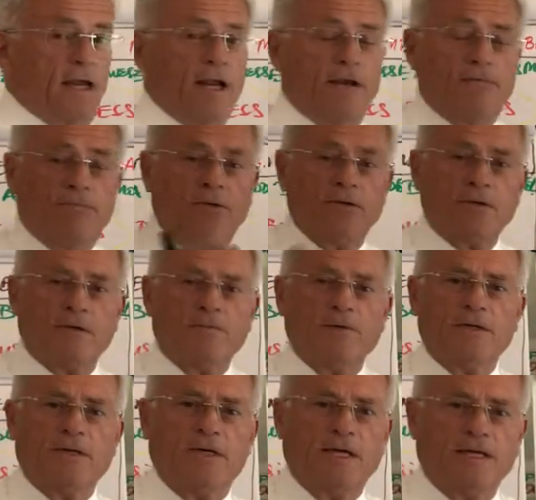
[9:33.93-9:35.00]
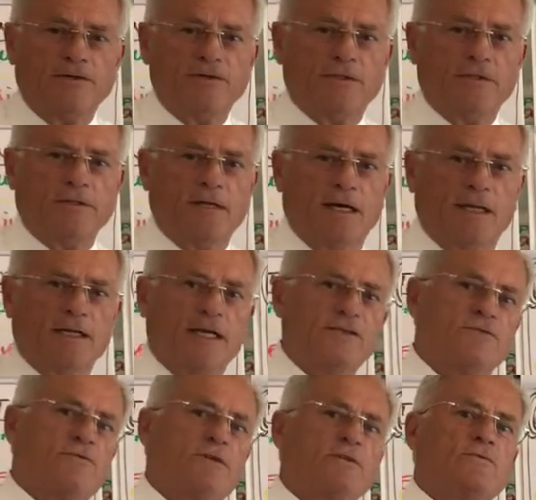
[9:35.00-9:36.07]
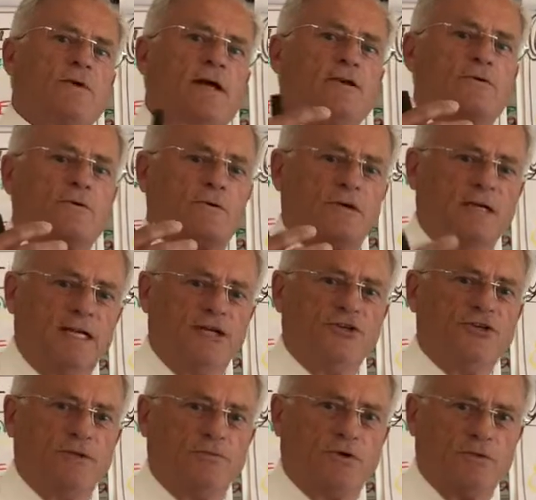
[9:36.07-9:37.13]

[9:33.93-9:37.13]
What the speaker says: It's pure communication, and that's the reason why it's called leadership